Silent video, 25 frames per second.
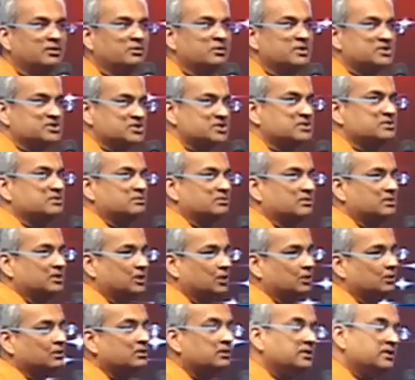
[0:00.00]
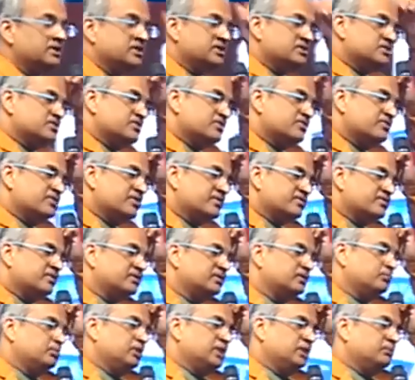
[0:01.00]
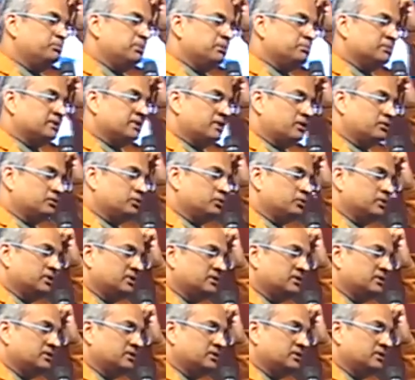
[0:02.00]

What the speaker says: which you know reaches 600 million people around the